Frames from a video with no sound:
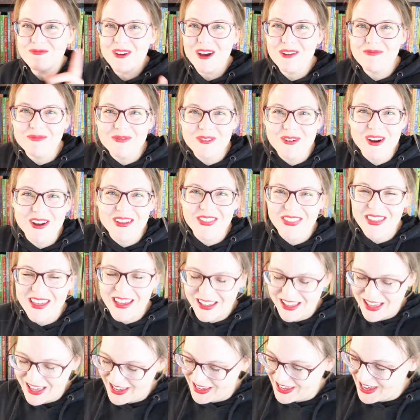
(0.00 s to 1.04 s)
one more thing
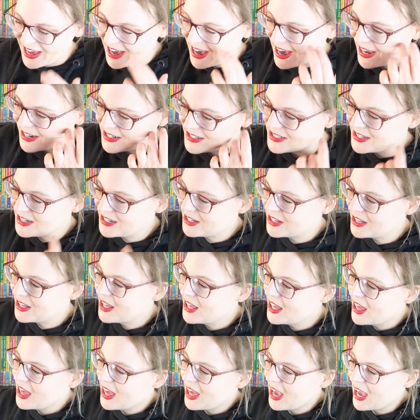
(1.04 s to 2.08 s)
I got,
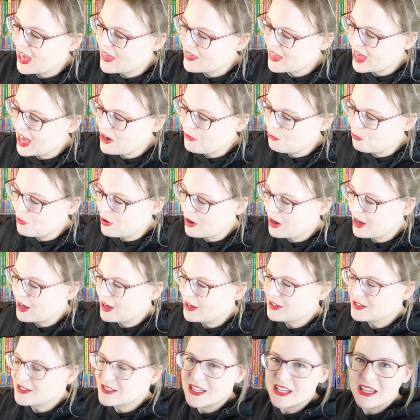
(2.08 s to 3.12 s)
and that
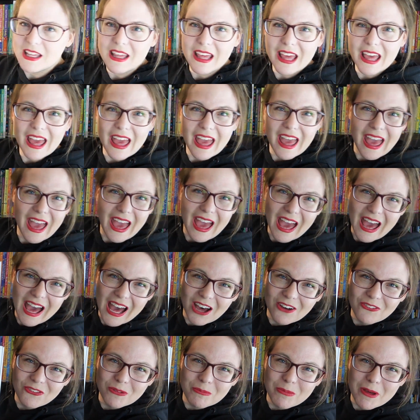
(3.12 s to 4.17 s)
was
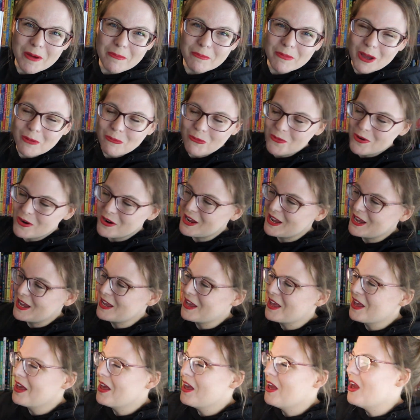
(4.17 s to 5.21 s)
alphabet memory.
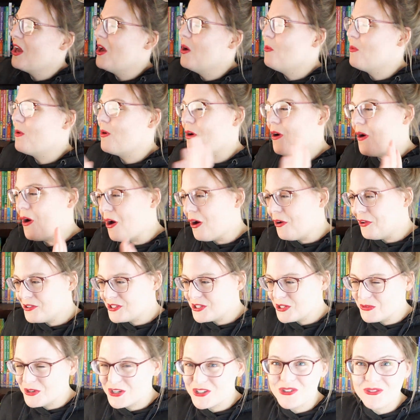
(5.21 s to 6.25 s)
We're
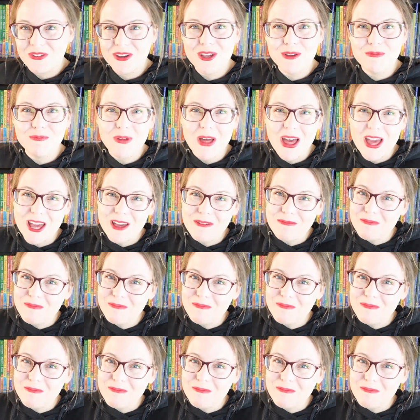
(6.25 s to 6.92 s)
also enjoying playing